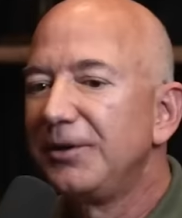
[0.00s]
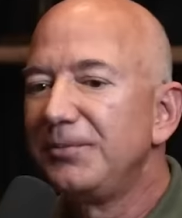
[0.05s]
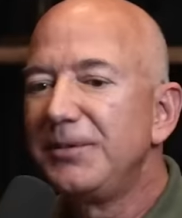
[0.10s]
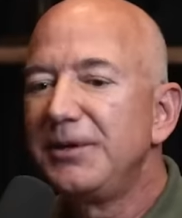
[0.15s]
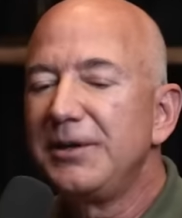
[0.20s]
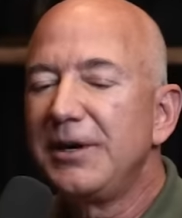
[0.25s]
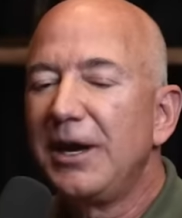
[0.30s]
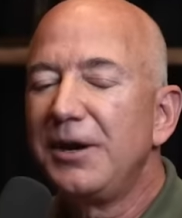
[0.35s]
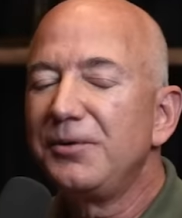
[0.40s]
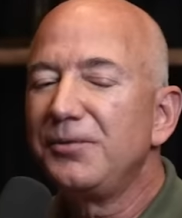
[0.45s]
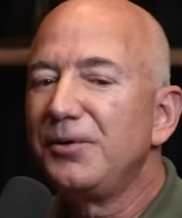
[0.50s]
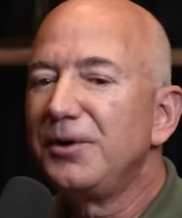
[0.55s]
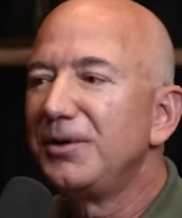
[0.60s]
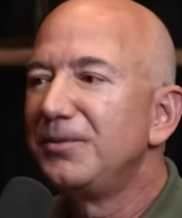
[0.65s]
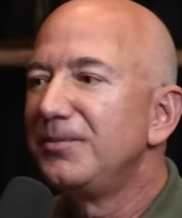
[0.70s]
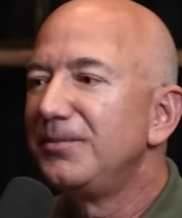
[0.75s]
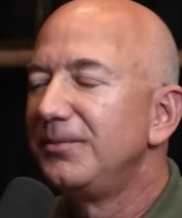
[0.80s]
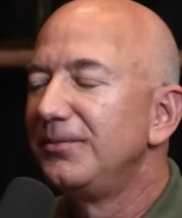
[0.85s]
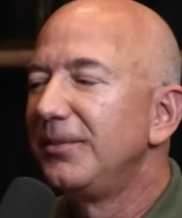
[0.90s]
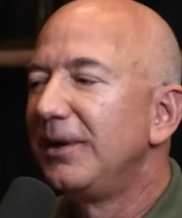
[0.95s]
I mean, I don't want
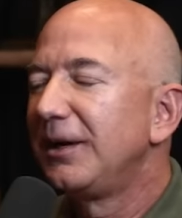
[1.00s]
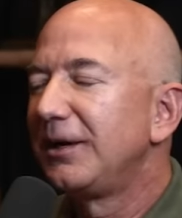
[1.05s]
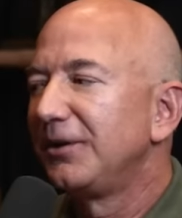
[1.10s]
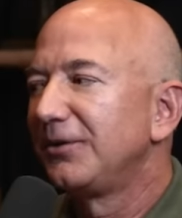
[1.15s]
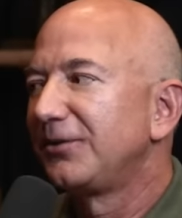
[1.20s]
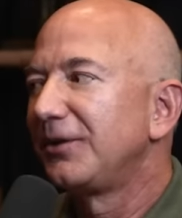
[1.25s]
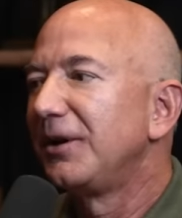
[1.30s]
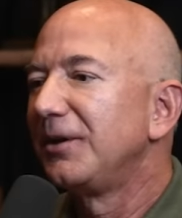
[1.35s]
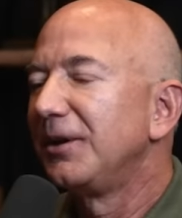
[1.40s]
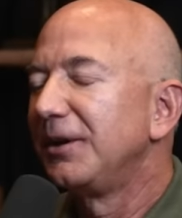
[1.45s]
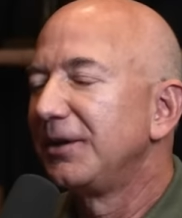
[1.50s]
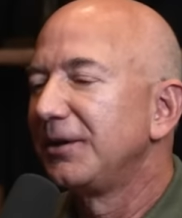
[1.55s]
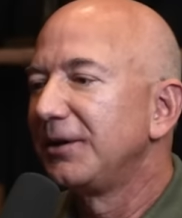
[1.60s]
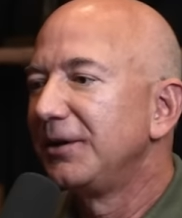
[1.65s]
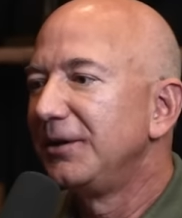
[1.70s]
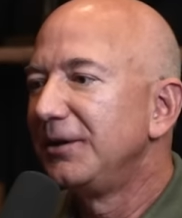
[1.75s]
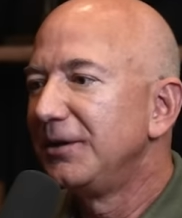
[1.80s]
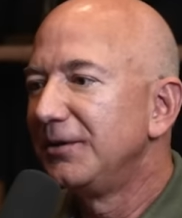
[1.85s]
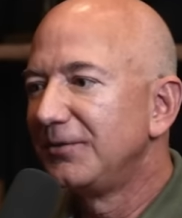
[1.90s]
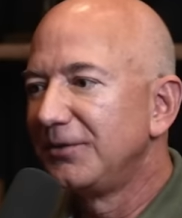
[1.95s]
to make it sound like
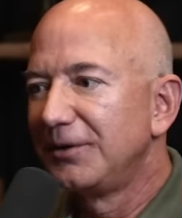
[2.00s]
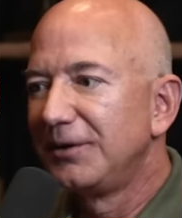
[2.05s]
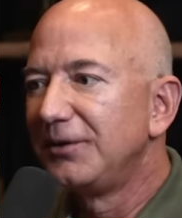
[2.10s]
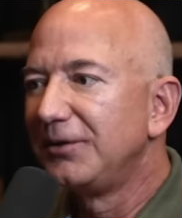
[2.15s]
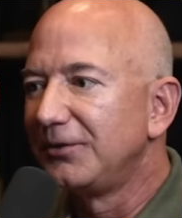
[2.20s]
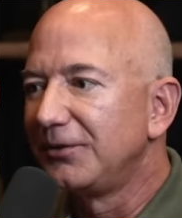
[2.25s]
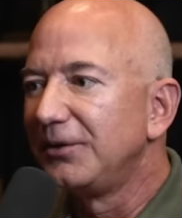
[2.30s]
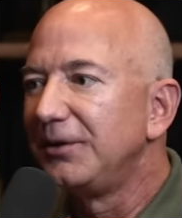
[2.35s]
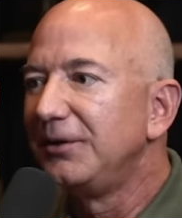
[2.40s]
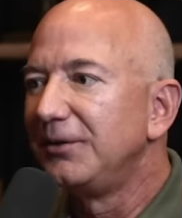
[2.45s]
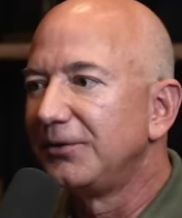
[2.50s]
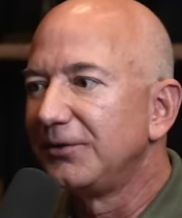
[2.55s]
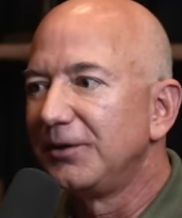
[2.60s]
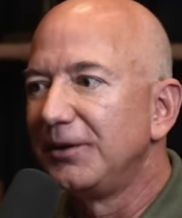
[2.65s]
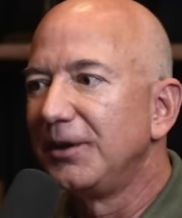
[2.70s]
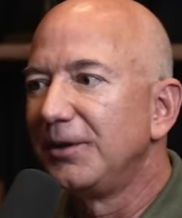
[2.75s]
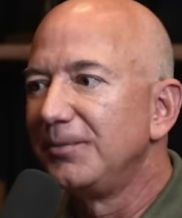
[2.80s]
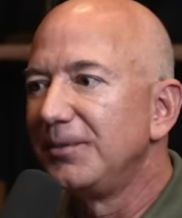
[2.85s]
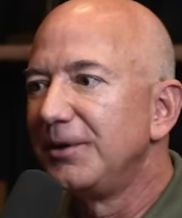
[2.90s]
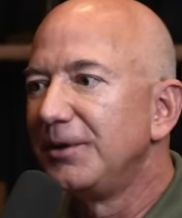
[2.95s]
any of it is
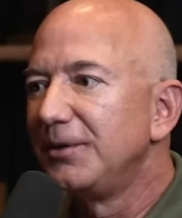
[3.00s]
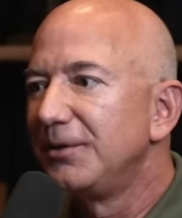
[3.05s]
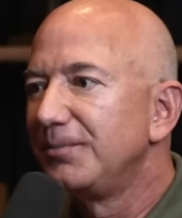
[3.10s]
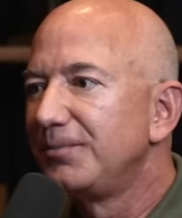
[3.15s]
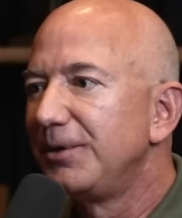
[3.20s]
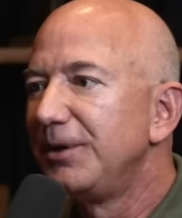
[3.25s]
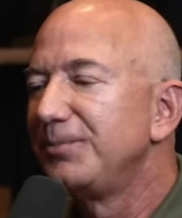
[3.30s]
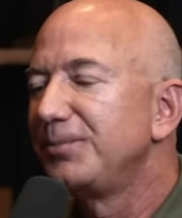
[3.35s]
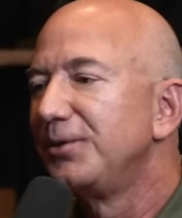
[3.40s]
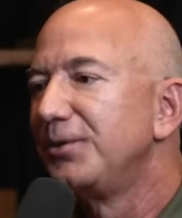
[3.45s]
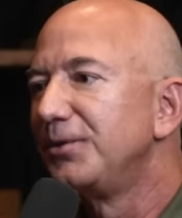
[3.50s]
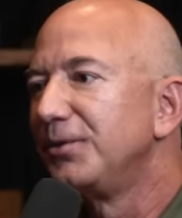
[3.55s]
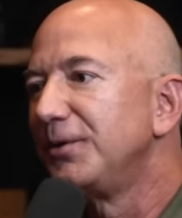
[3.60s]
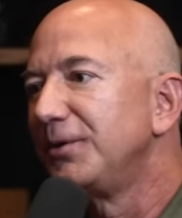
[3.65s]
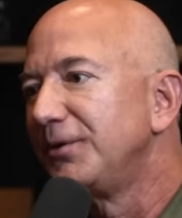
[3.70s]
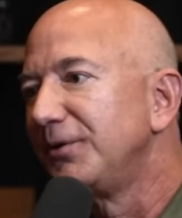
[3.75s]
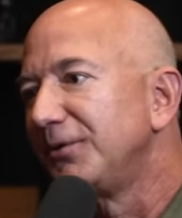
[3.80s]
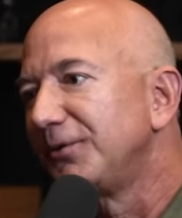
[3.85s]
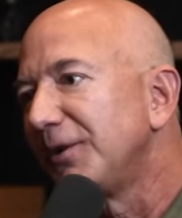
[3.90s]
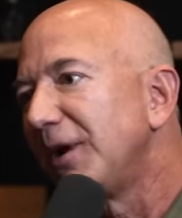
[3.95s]
easy. I mean, the people who
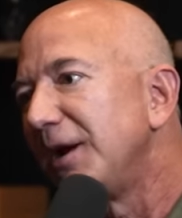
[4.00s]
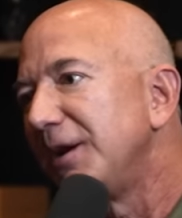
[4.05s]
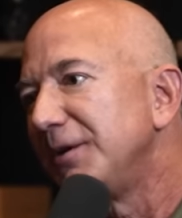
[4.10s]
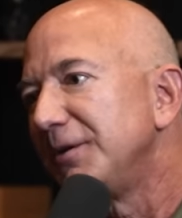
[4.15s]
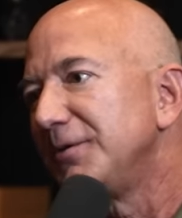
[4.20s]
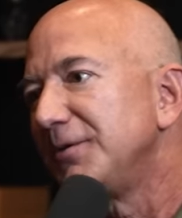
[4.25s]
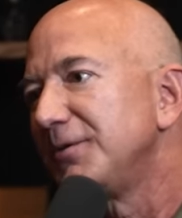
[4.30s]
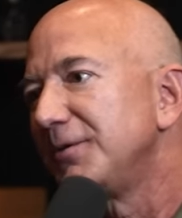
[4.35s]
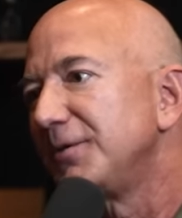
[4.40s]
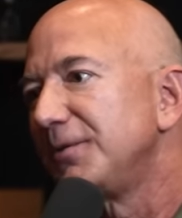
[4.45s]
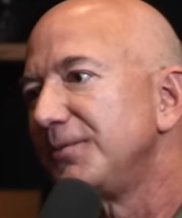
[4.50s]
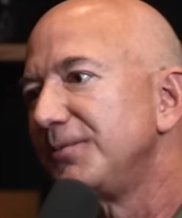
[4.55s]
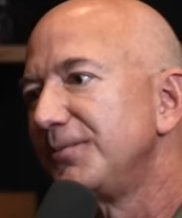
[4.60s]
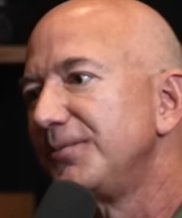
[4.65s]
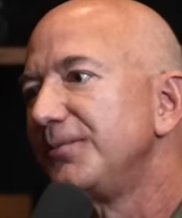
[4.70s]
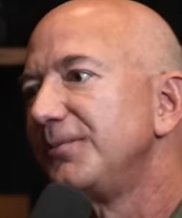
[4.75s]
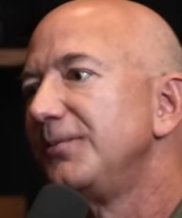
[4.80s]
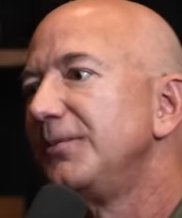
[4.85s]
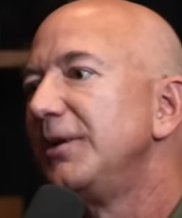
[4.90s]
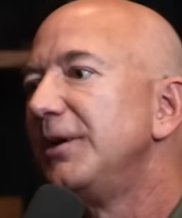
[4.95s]
are designing the
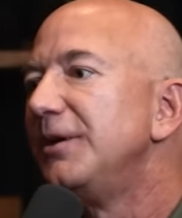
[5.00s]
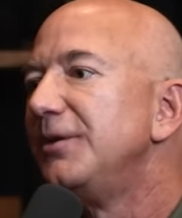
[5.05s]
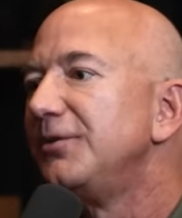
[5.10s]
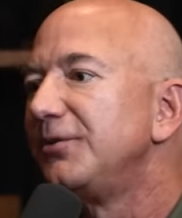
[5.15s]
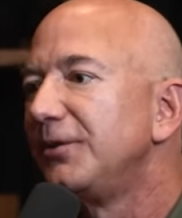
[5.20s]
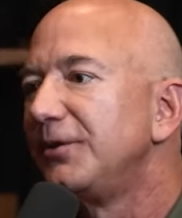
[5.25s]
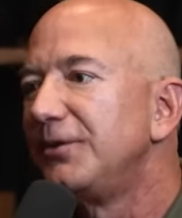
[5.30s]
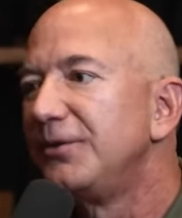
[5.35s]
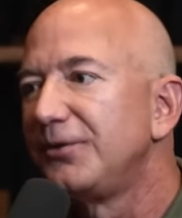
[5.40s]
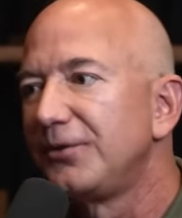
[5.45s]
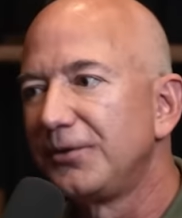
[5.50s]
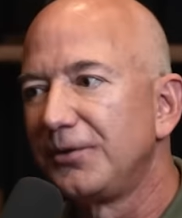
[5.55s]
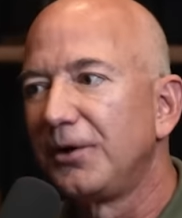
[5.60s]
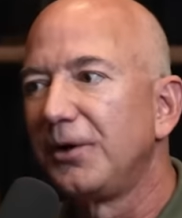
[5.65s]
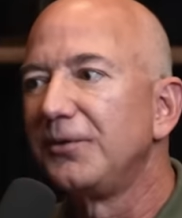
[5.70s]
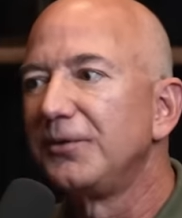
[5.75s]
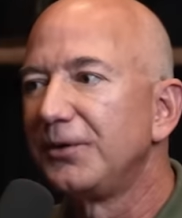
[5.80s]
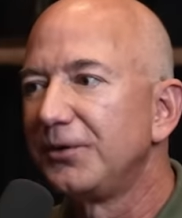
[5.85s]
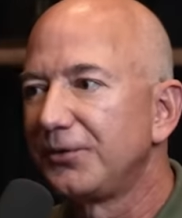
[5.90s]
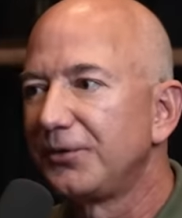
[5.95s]
engines and
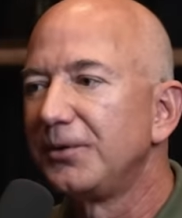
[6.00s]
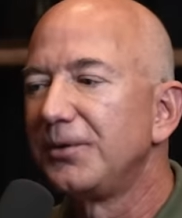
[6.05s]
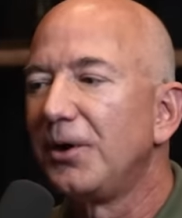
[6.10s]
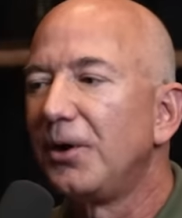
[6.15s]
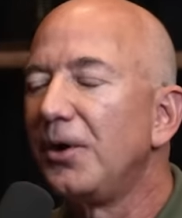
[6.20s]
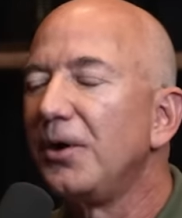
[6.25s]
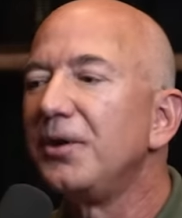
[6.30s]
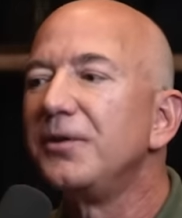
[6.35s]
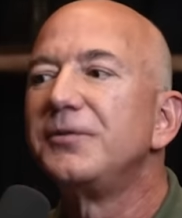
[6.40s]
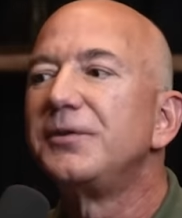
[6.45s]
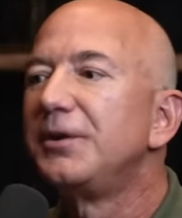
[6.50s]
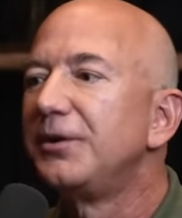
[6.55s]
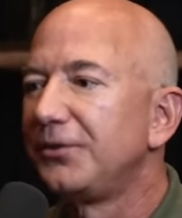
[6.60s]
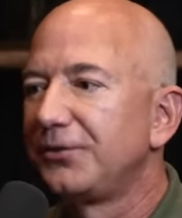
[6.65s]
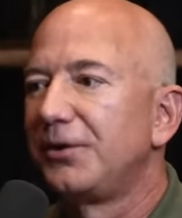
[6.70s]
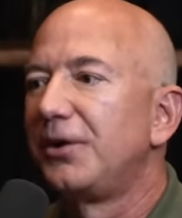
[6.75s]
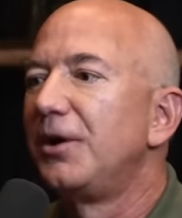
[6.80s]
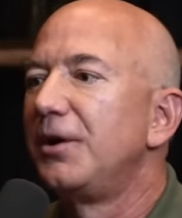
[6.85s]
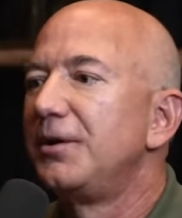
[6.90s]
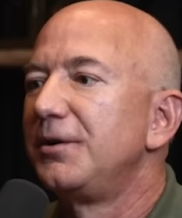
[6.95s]
all this, all of it is
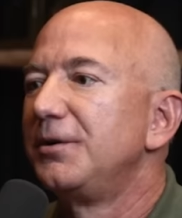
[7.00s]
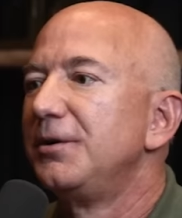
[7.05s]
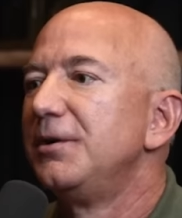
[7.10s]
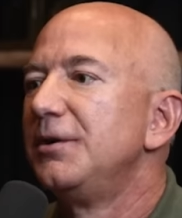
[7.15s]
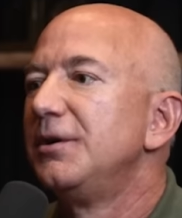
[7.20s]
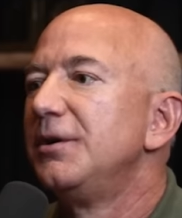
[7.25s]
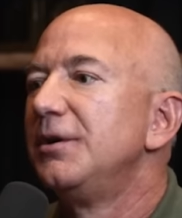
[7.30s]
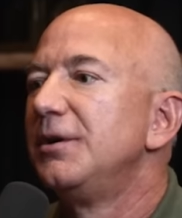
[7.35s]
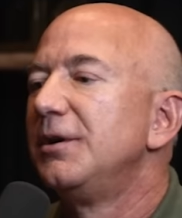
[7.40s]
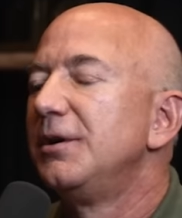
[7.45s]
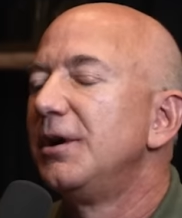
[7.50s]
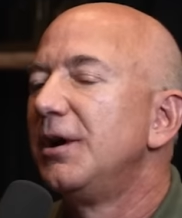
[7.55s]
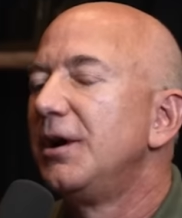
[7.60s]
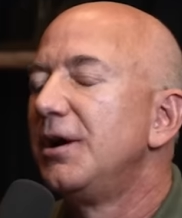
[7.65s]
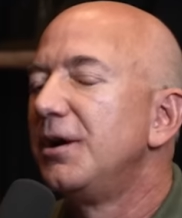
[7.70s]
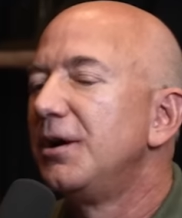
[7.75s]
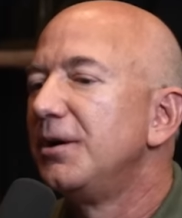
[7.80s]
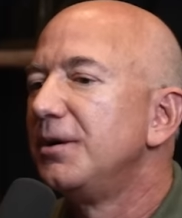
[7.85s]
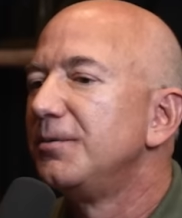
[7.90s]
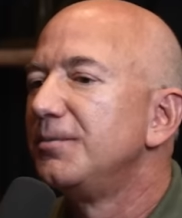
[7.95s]
hard,
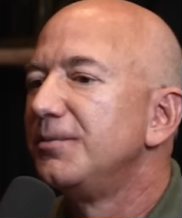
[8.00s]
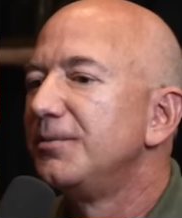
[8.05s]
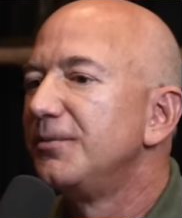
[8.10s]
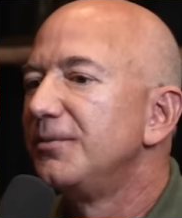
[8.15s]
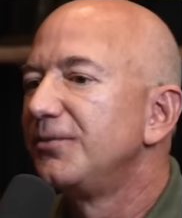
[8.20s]
yeah.